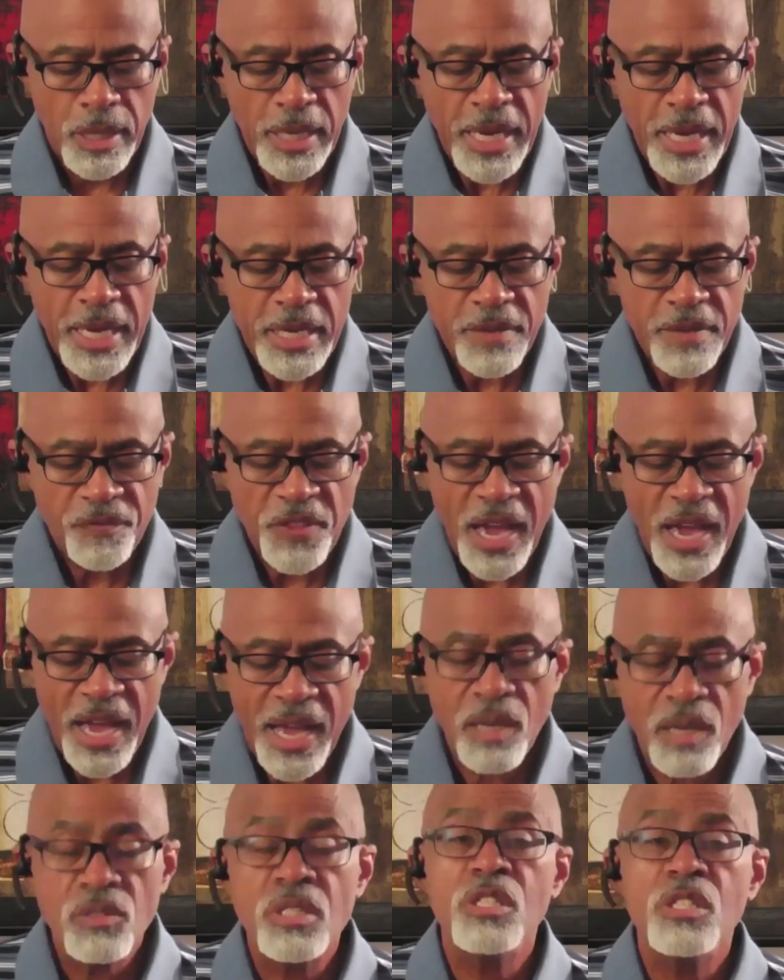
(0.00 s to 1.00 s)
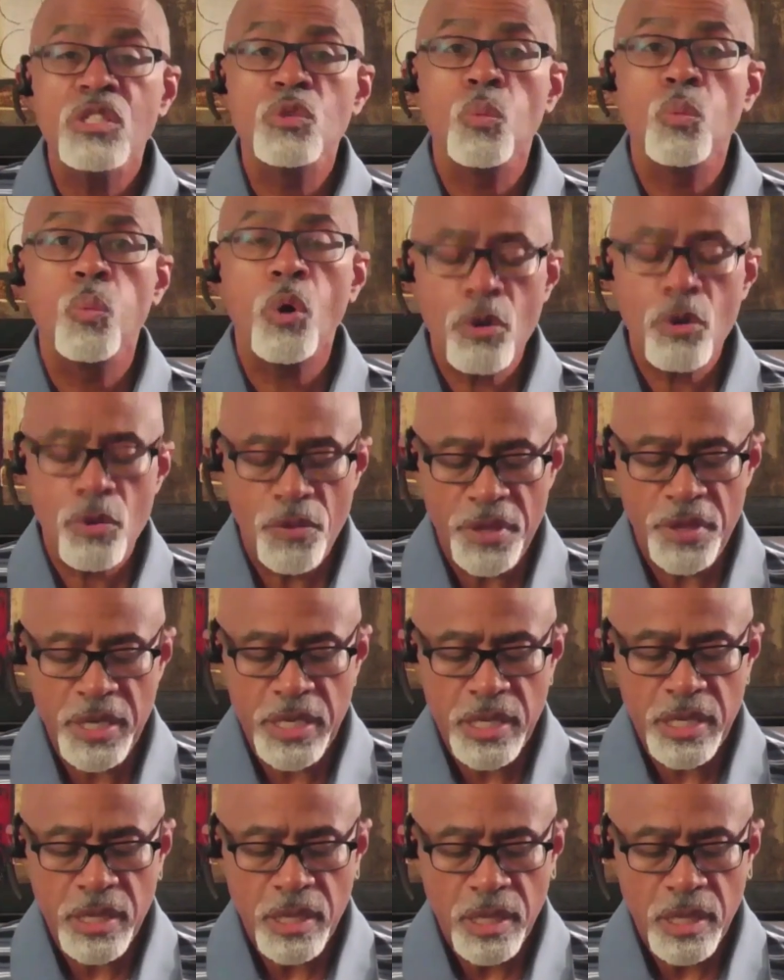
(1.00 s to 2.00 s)
And if the house is
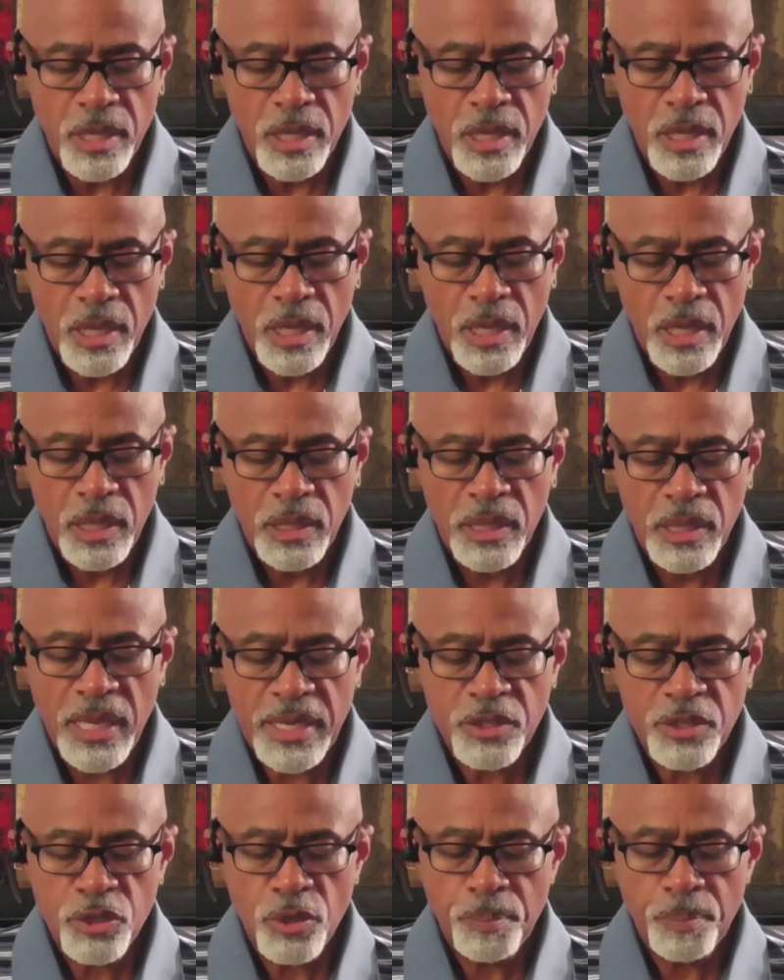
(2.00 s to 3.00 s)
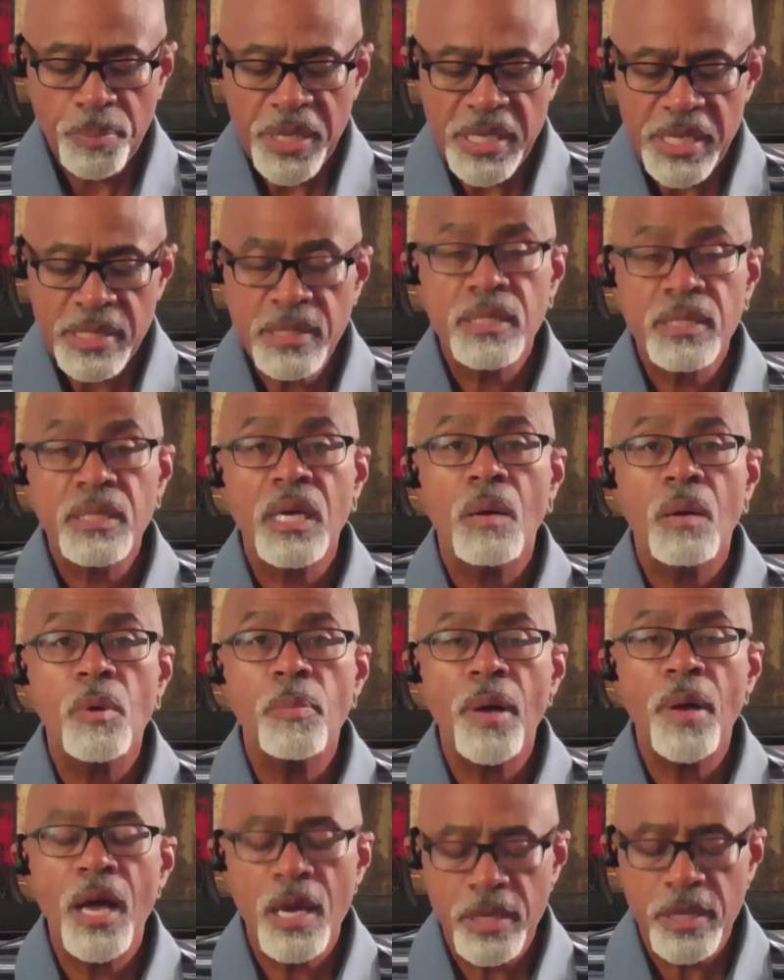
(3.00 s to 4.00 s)
worthy, let your peace come
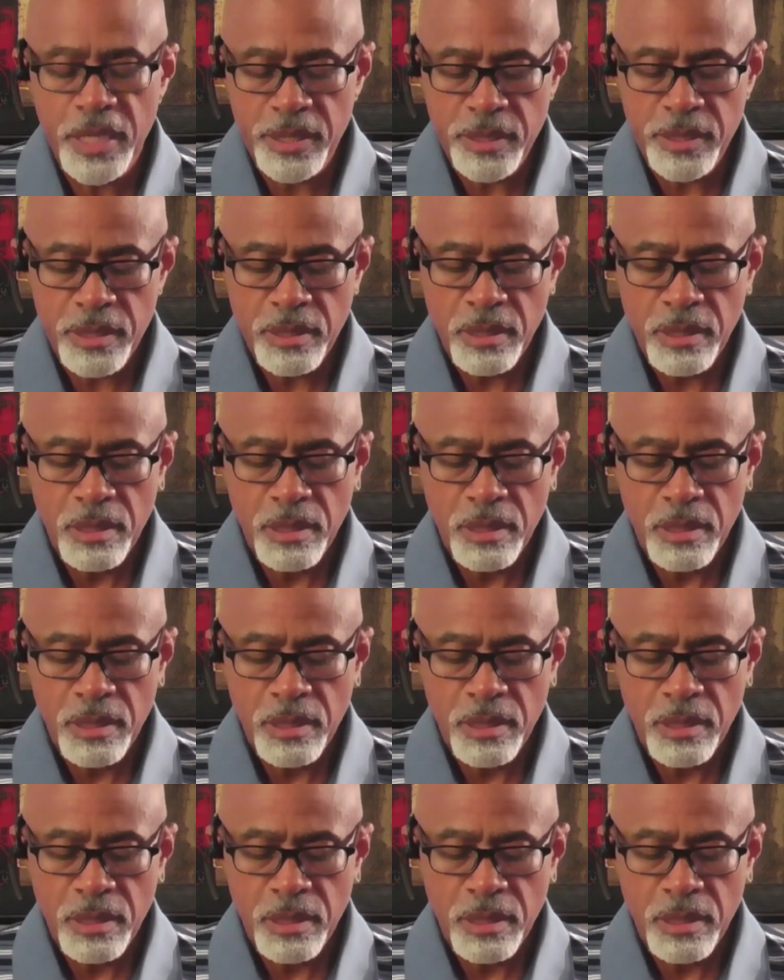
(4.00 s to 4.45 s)
upon it.